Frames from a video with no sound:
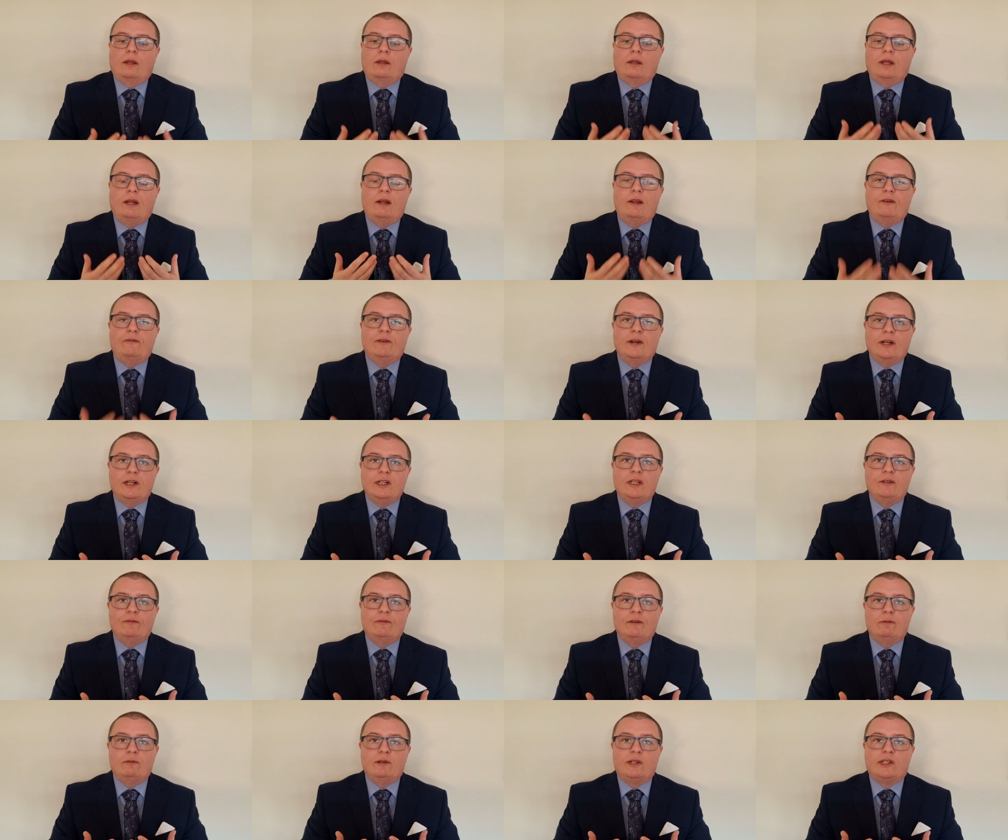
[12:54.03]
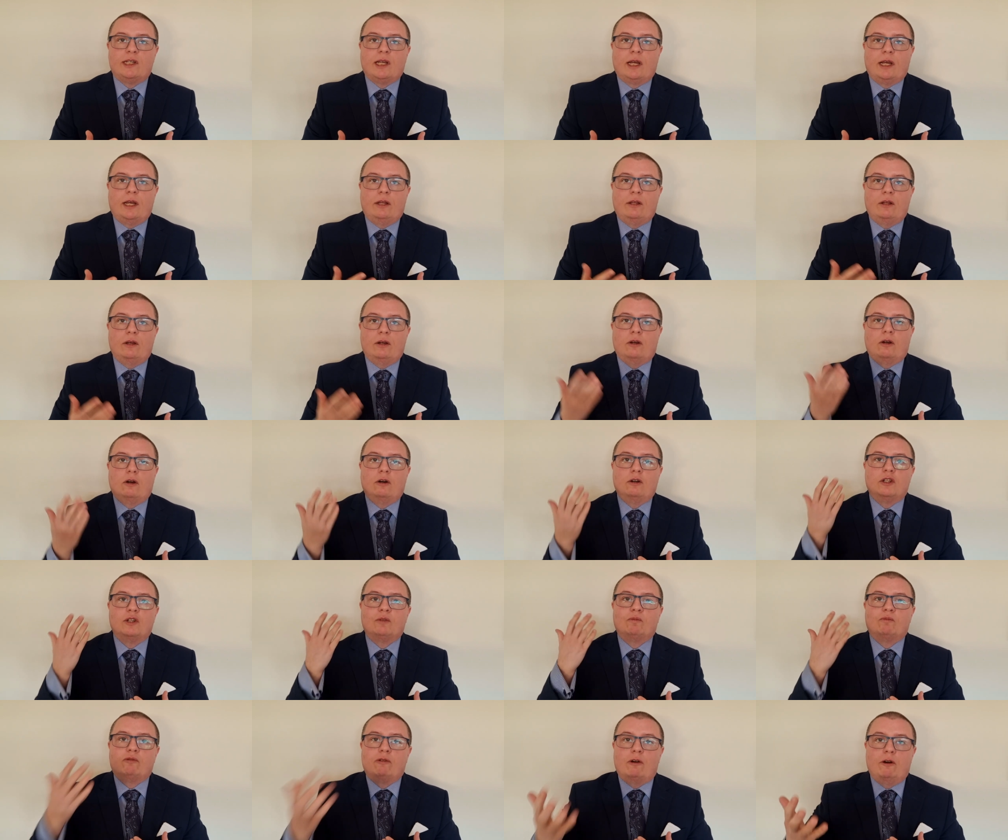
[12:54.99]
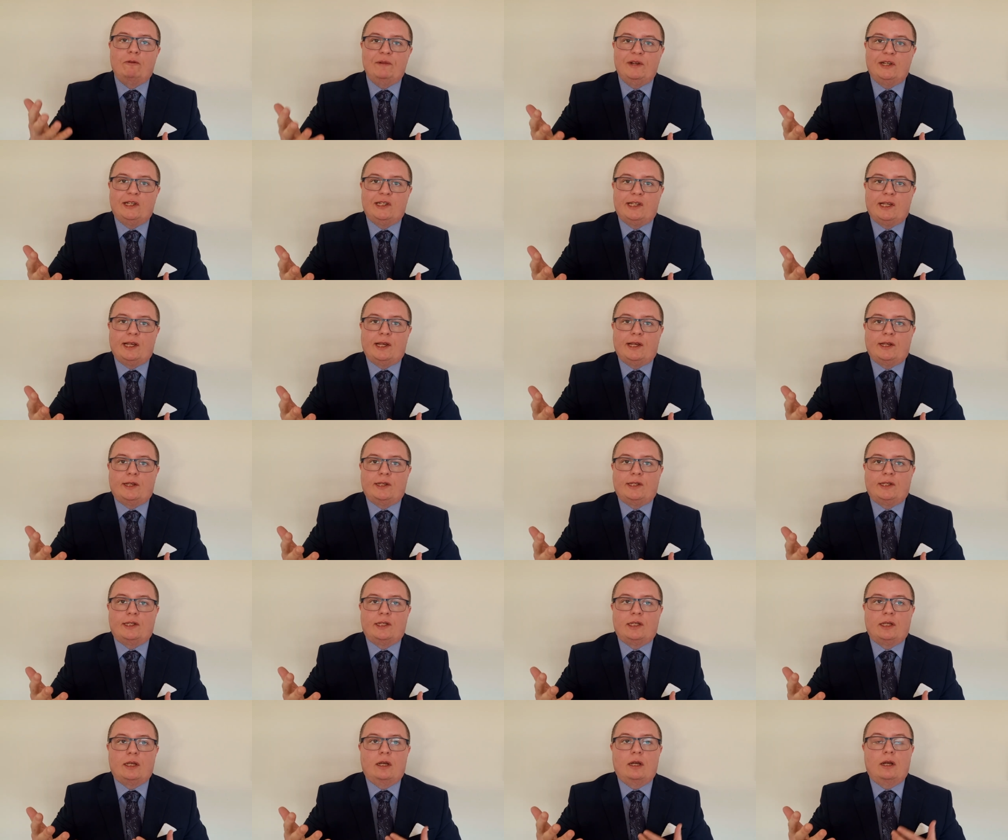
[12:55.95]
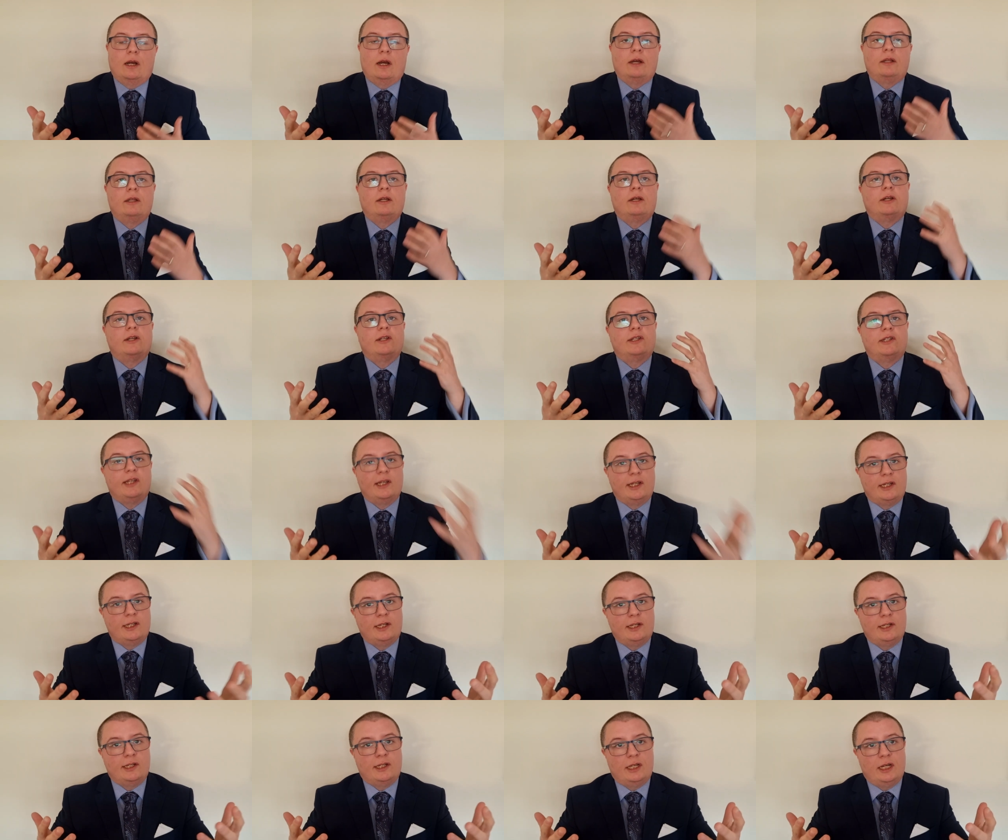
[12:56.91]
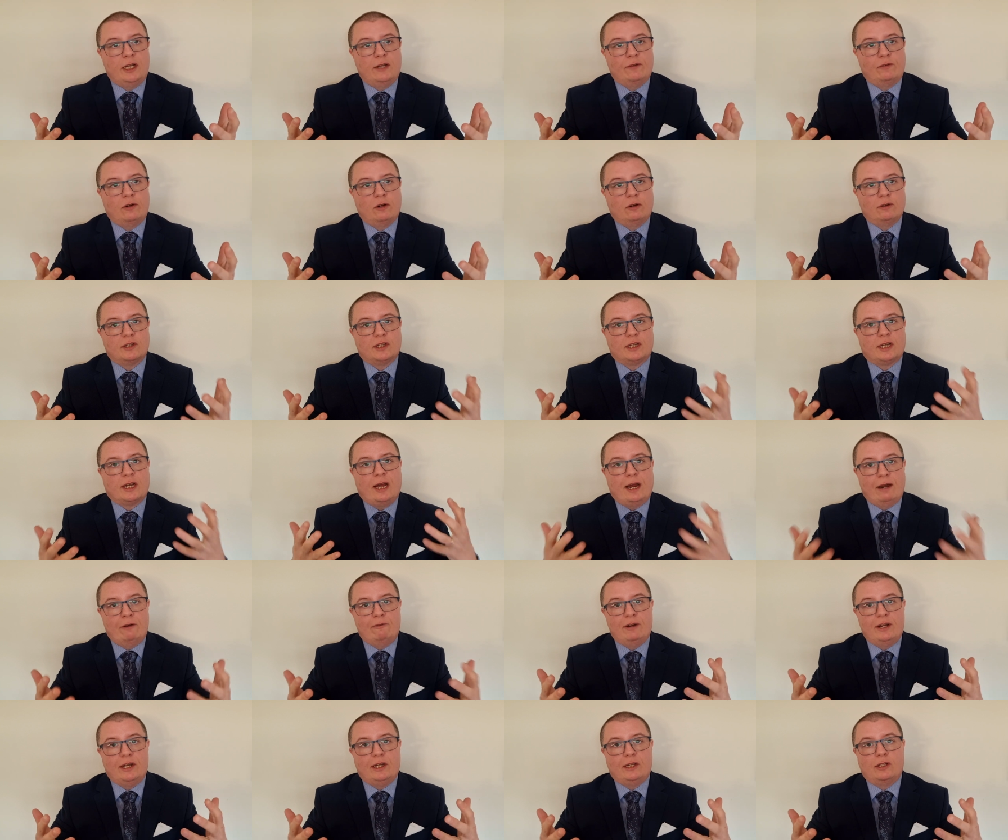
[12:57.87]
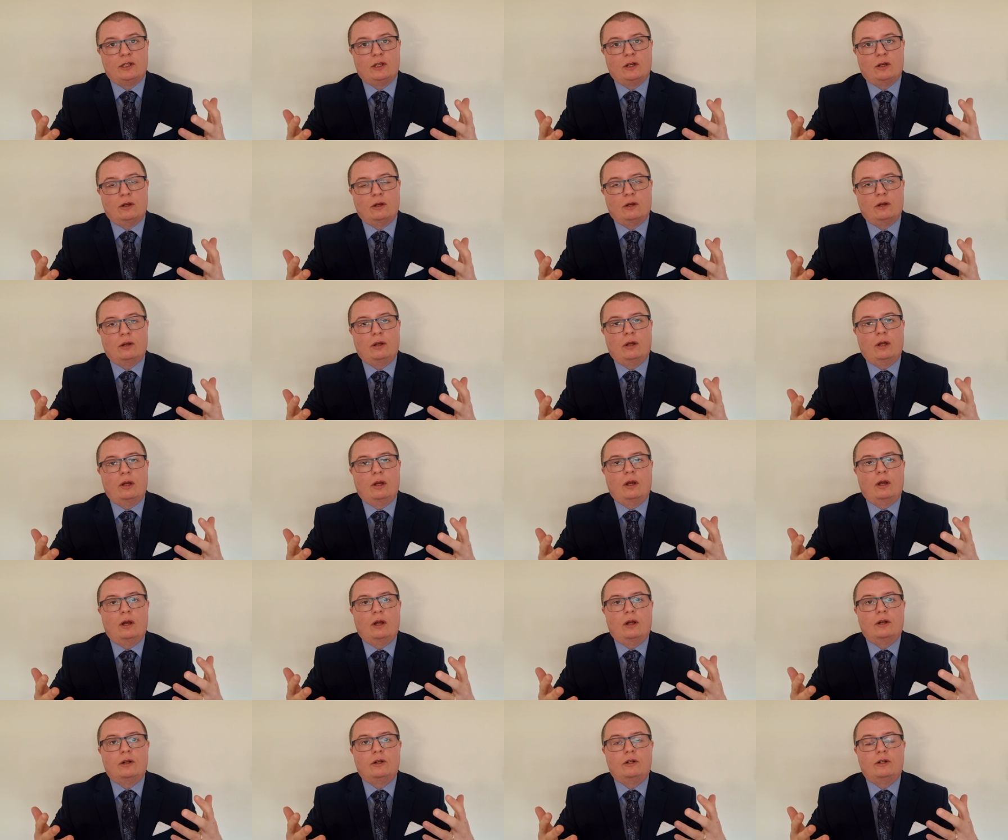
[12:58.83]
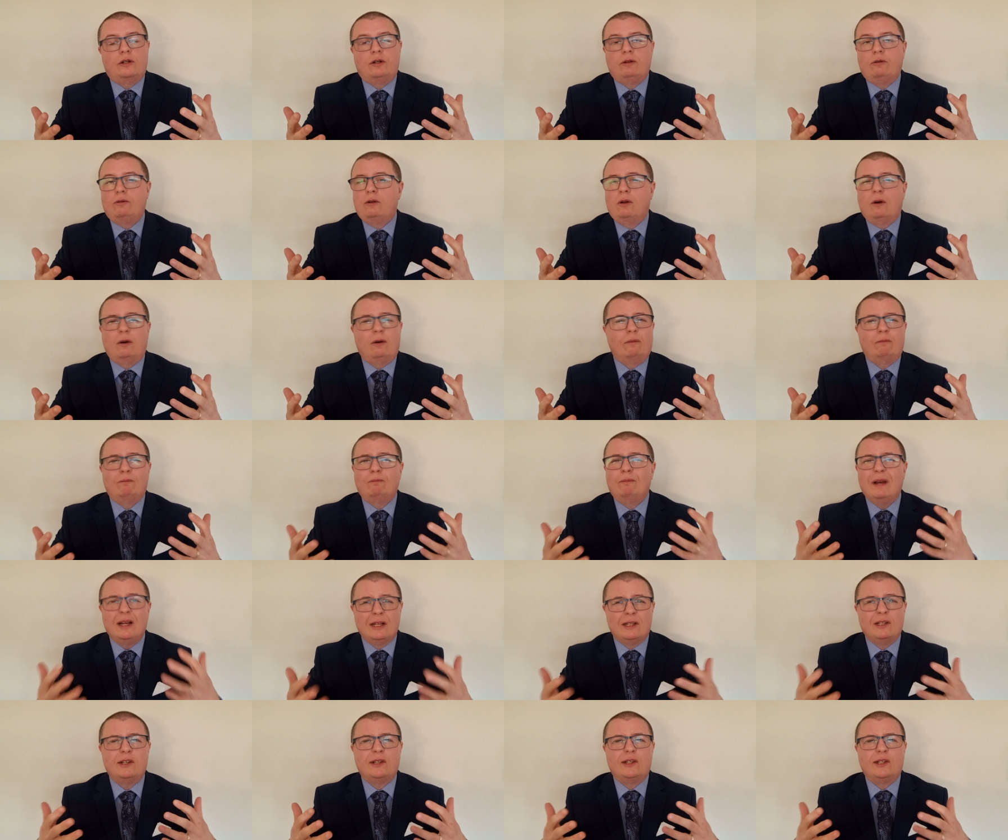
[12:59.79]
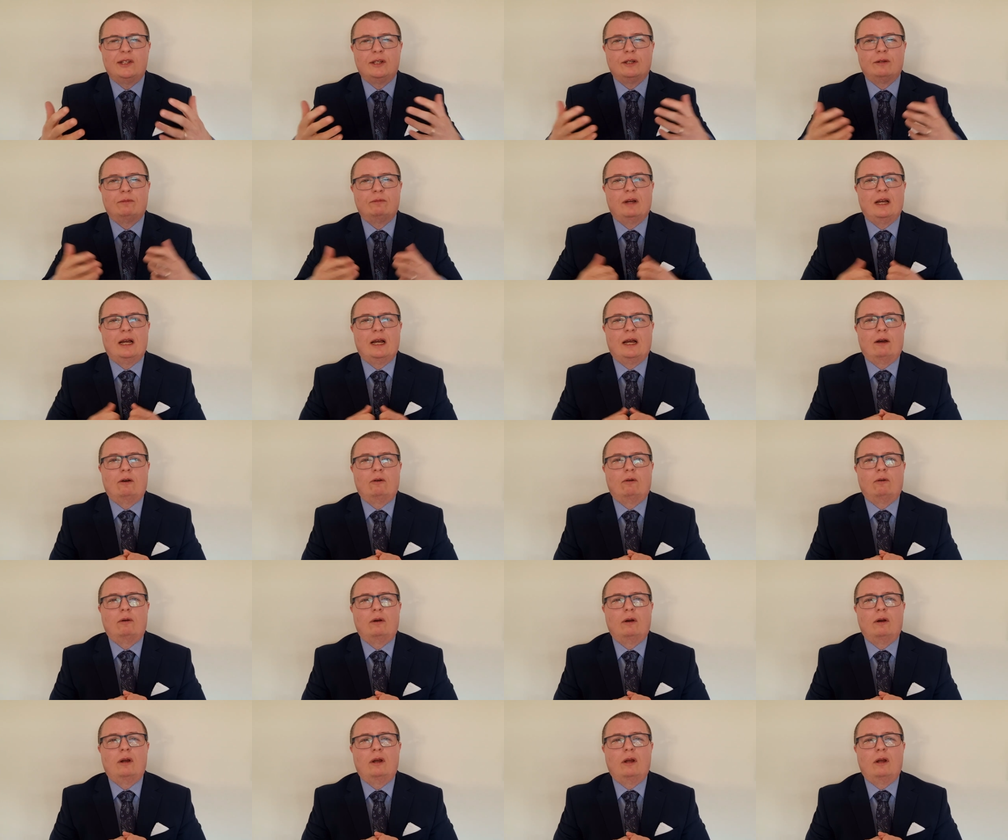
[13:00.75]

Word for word: then effectively we're saying that God's promises and the consistency of God's character do not matter somehow.